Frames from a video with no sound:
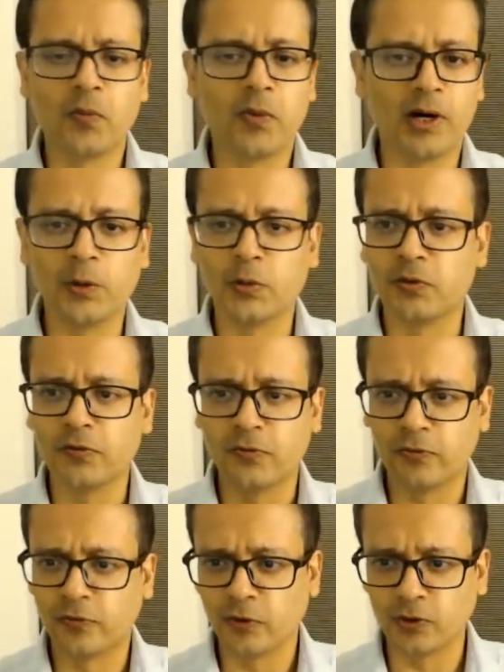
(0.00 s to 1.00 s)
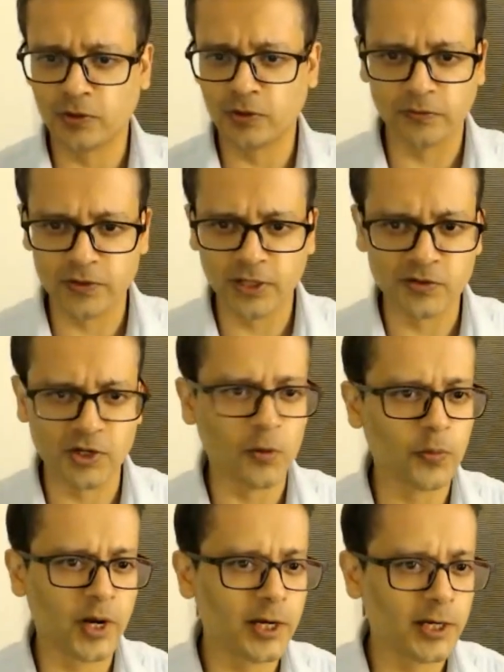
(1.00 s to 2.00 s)
I would have thought of Deng
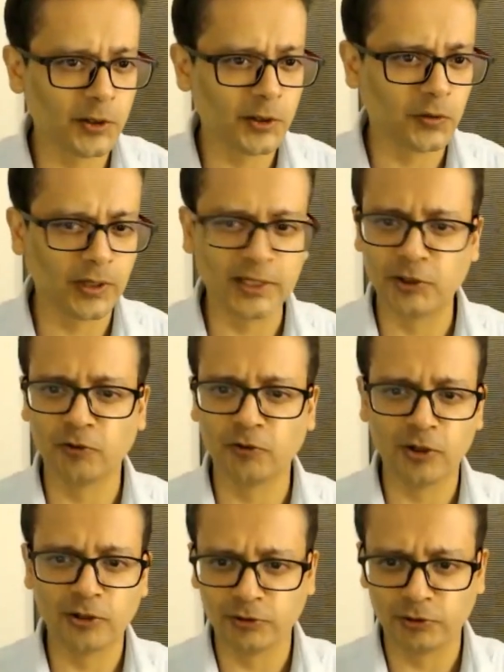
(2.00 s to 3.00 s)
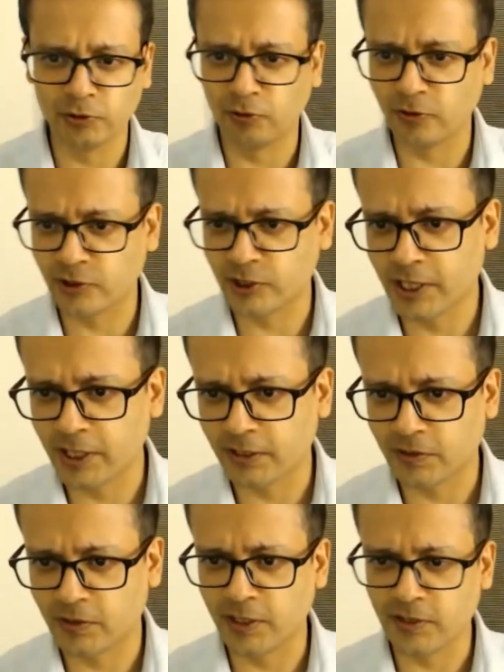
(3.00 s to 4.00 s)
Xiaoping or later on Zhu Rongji
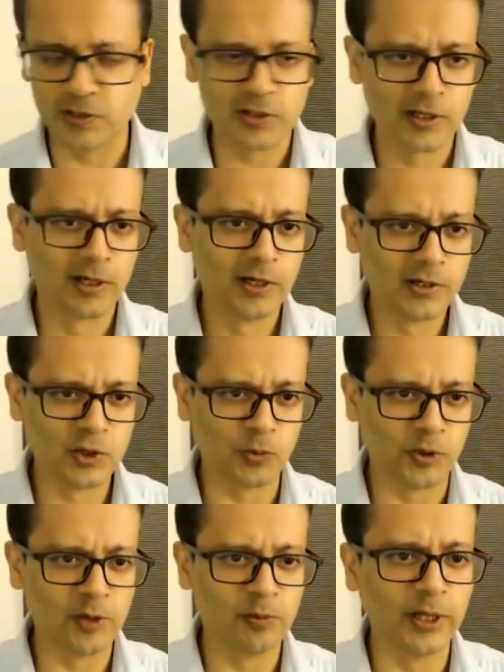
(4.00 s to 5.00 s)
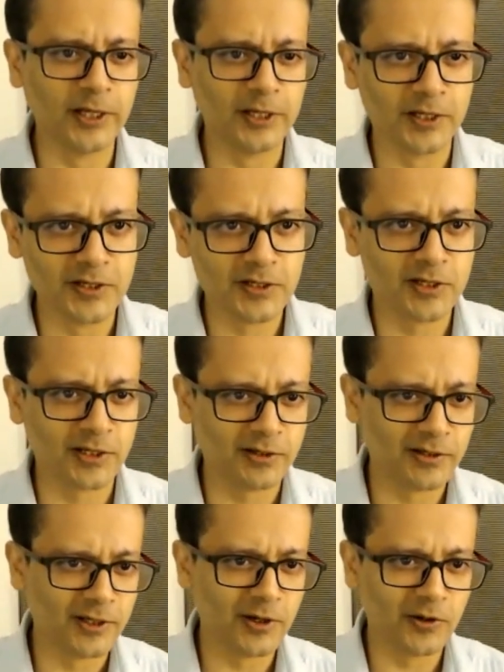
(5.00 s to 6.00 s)
as these supreme leaders,
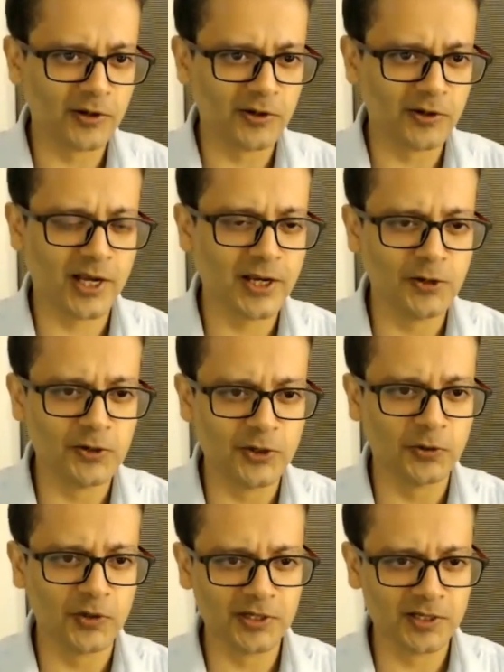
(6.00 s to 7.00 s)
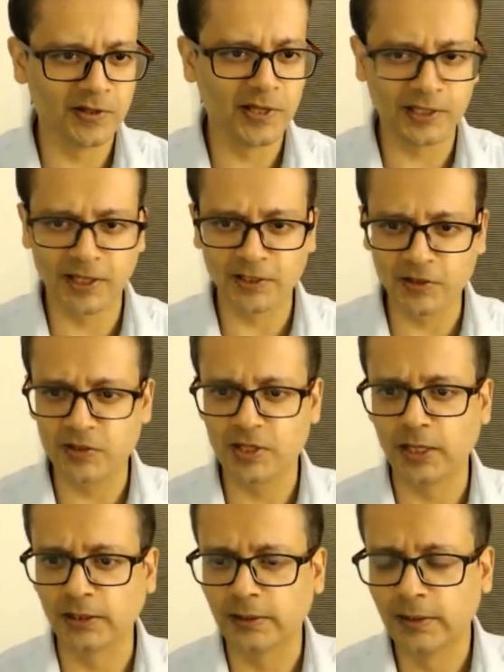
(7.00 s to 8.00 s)
and, you say you do this and that gets
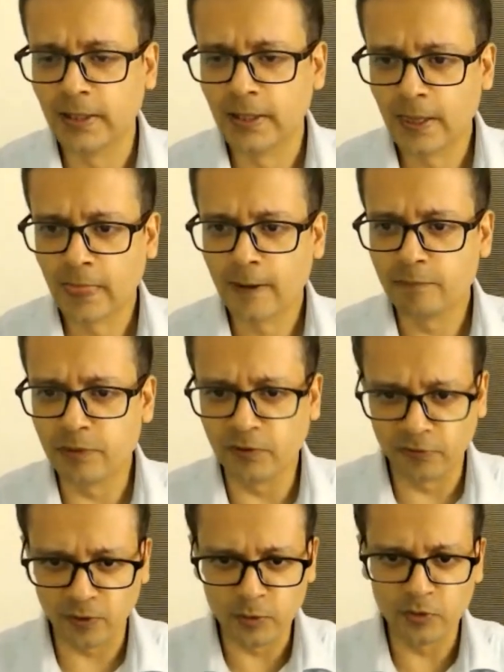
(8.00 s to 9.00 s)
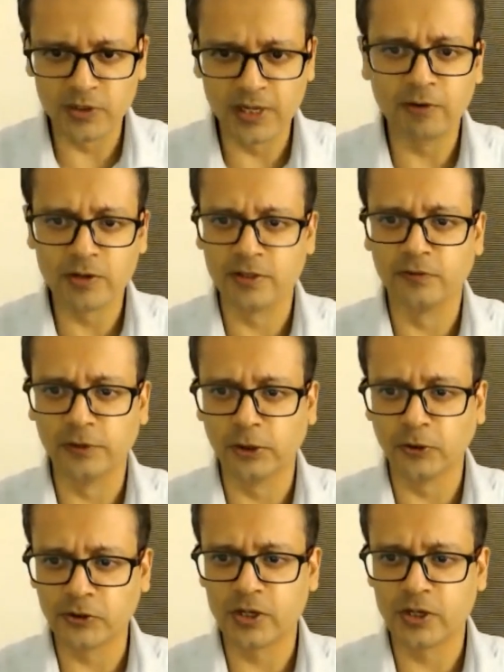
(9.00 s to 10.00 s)
done. But from your narrative, it
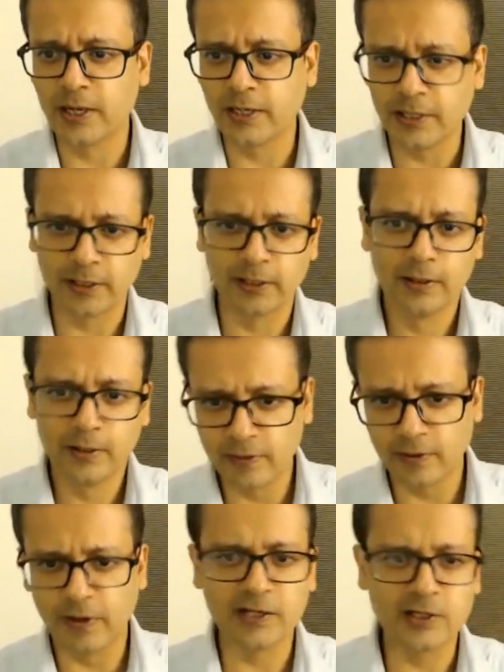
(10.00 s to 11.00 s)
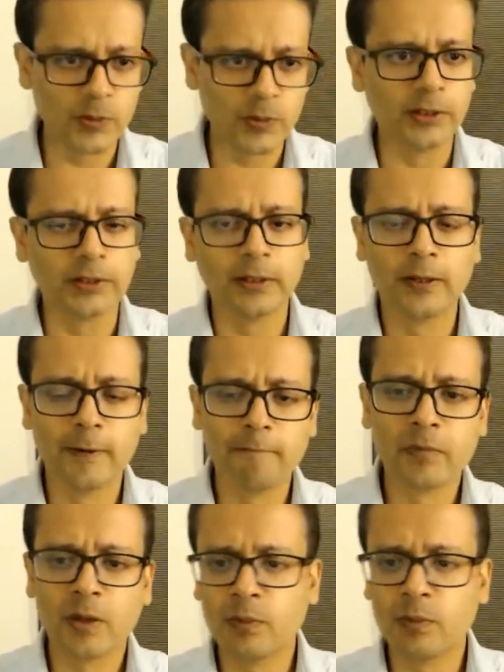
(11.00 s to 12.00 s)
looks like there has been
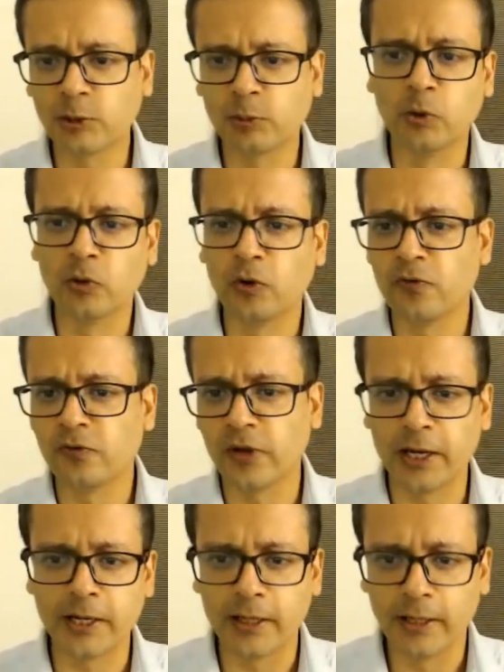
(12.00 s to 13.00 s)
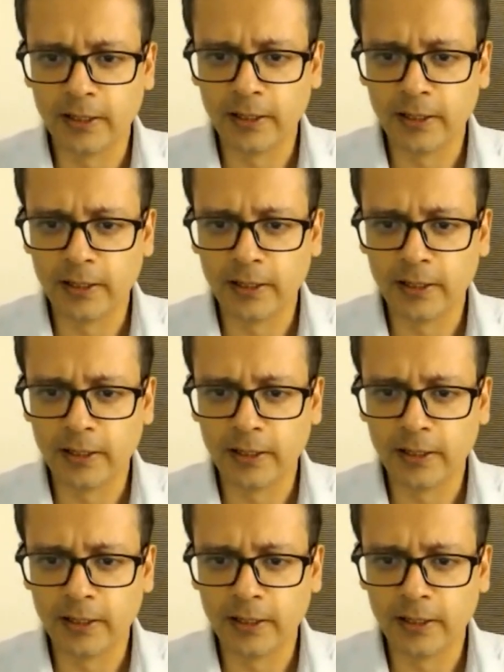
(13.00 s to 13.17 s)
much more of a